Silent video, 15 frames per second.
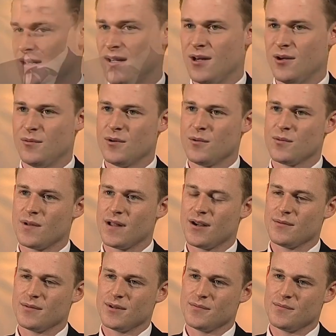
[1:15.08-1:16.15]
A will
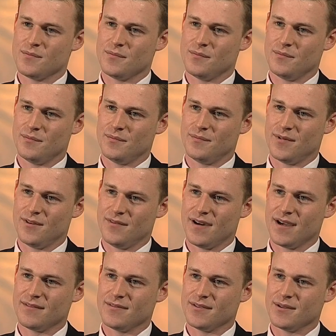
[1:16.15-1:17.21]
help you
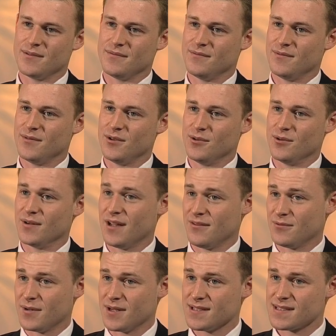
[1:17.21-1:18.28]
provide for your
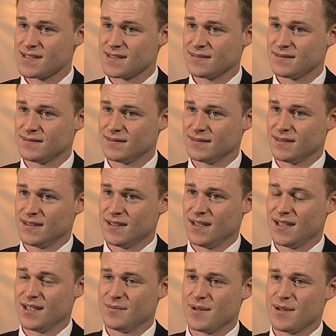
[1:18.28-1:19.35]
loved ones
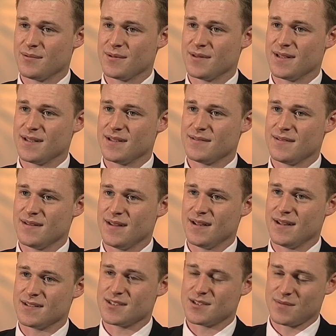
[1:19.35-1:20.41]
and the people that
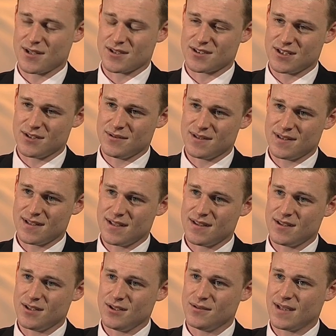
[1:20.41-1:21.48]
are special to you
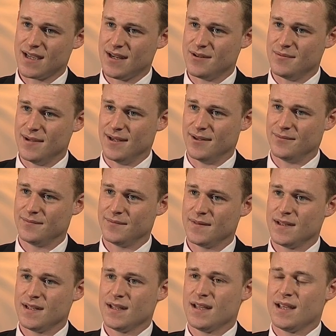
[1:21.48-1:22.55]
and that you care about.
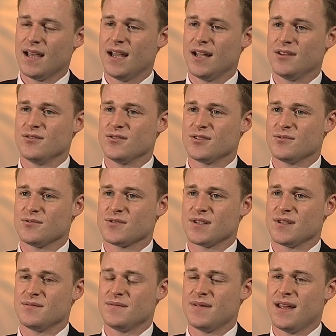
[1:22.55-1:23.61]
And you should
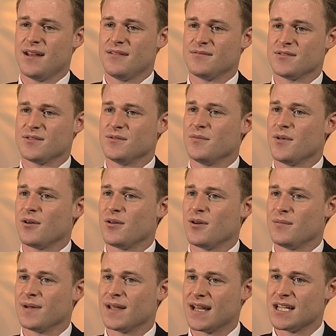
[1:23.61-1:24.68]
also have sort of moral
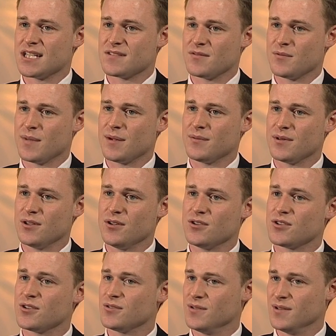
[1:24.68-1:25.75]
obligations for people that you
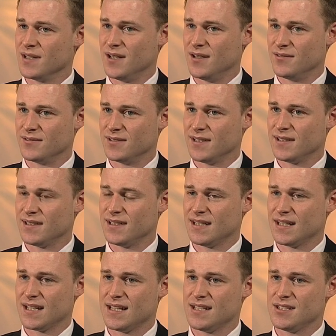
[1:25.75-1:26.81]
should look after
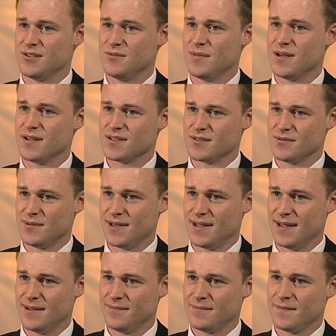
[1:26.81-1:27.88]
in case you pass
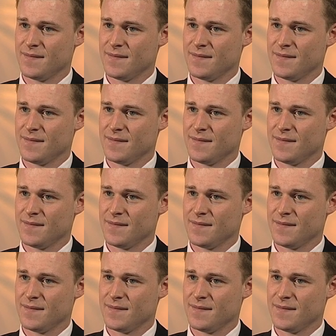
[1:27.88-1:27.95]
away.